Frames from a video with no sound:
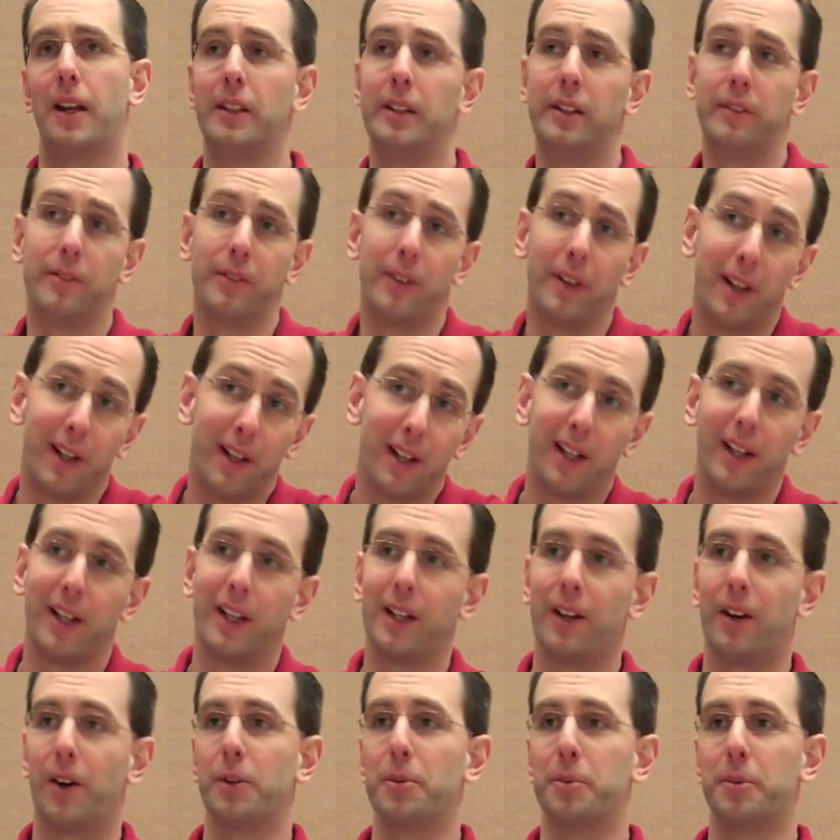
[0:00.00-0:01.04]
And
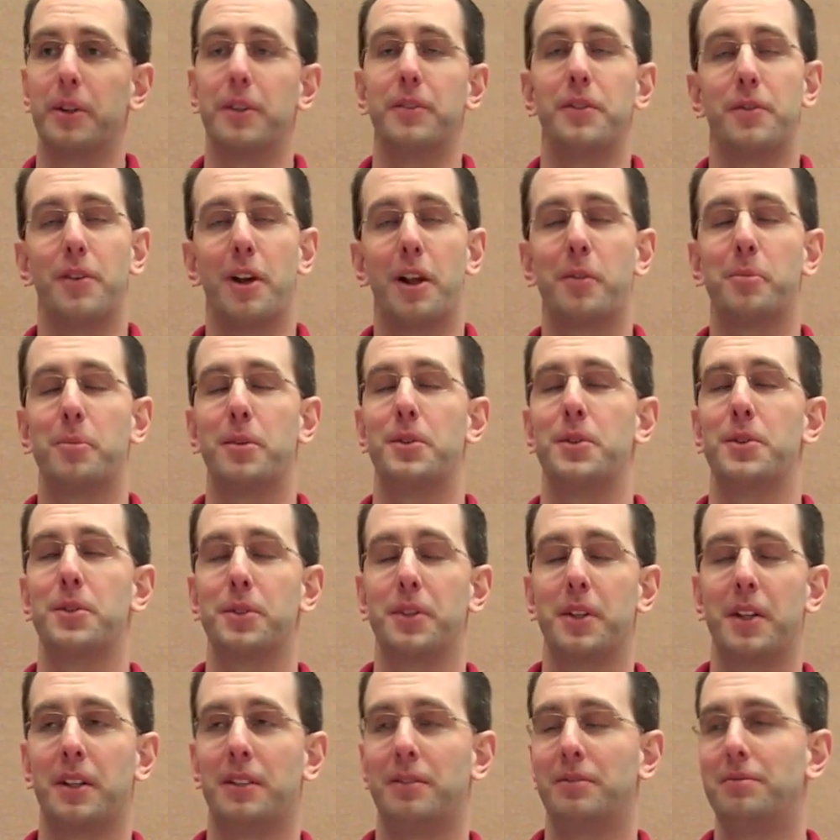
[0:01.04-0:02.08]
ultimately, if developers
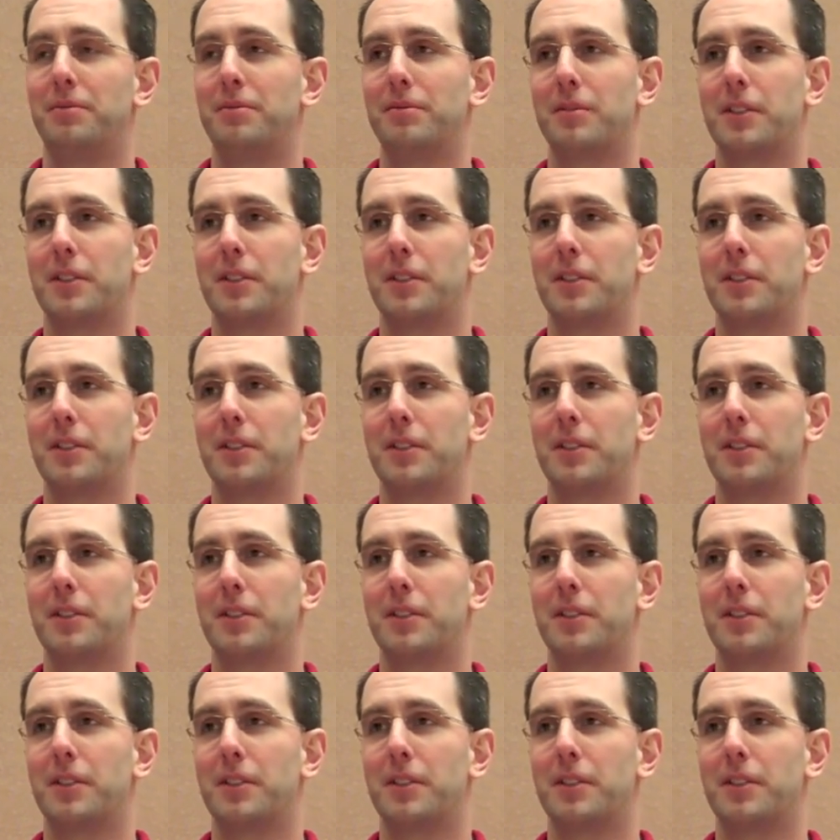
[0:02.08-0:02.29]
can